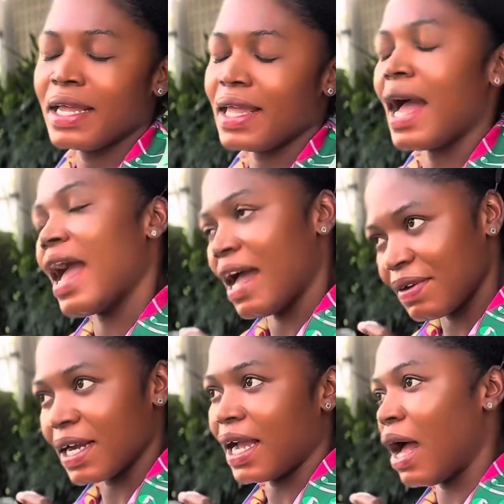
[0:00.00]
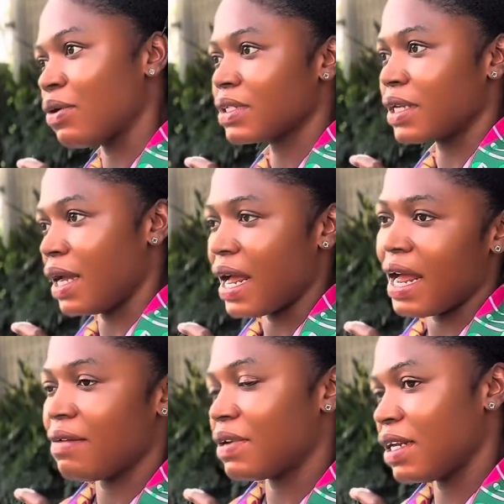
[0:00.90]
Yeah, I have an account. Yeah, I
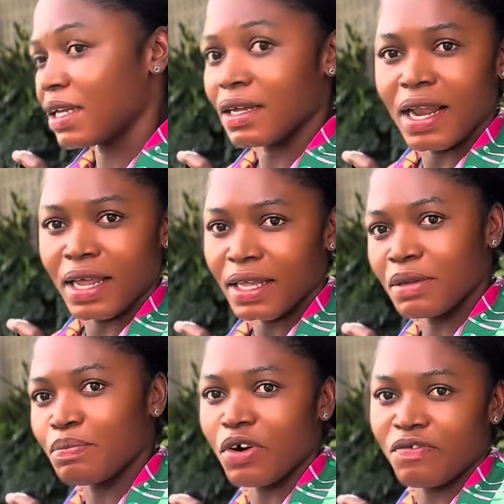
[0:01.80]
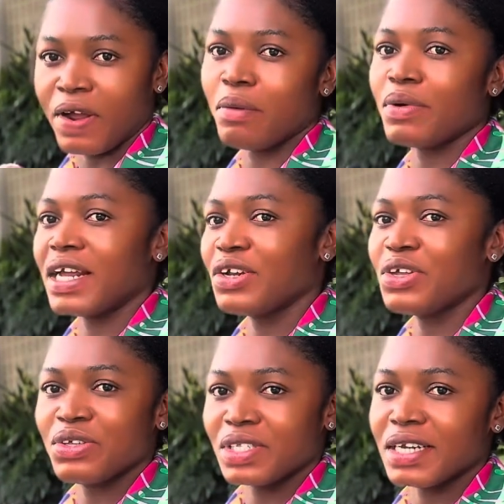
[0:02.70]
have a LinkedIn profile, but I
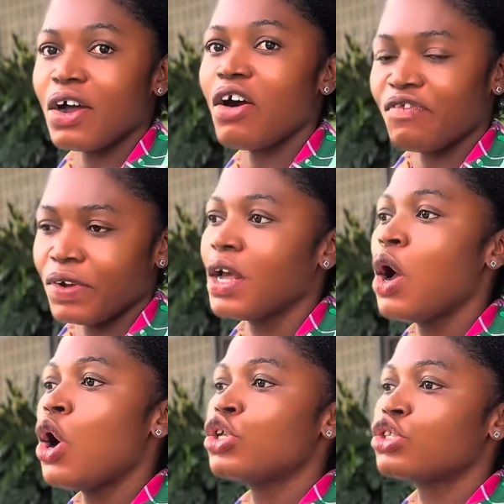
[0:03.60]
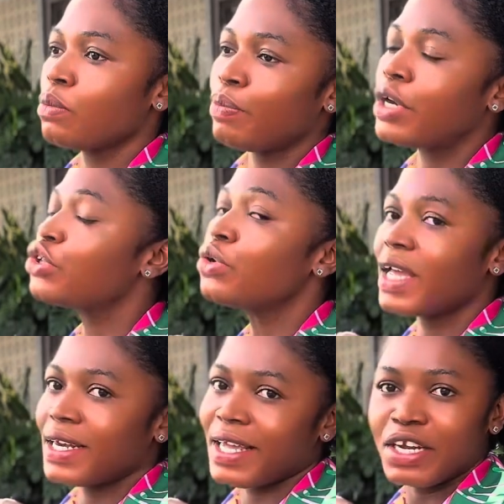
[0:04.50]
don't use it often. So, but you
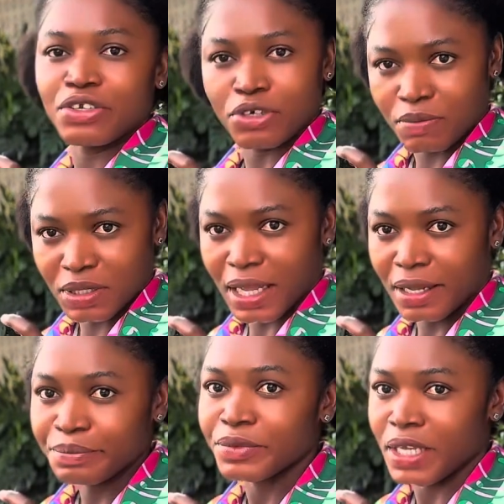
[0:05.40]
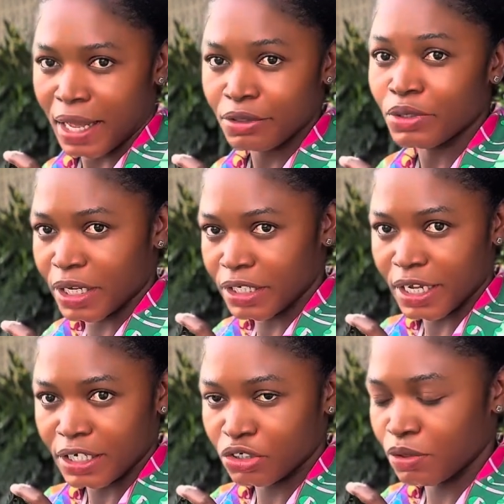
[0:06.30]
can get jobs there. Yeah, you can
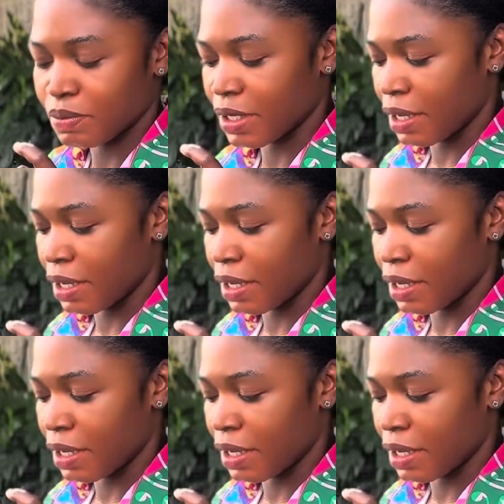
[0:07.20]
get jobs there.